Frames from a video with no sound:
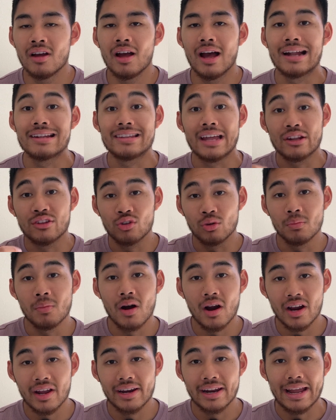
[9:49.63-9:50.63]
a dental
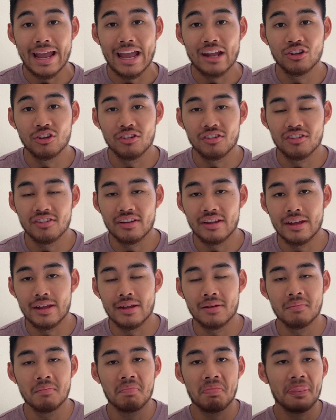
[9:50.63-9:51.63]
marketing
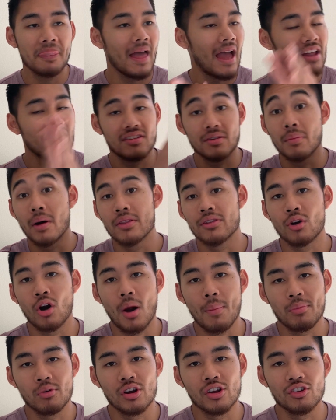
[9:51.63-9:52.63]
agency, and some other
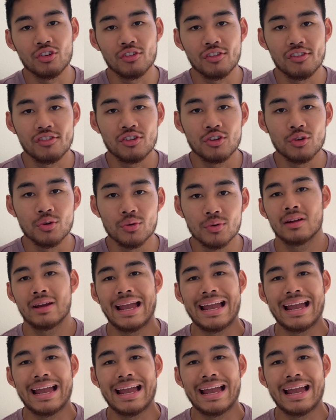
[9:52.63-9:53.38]
operations too.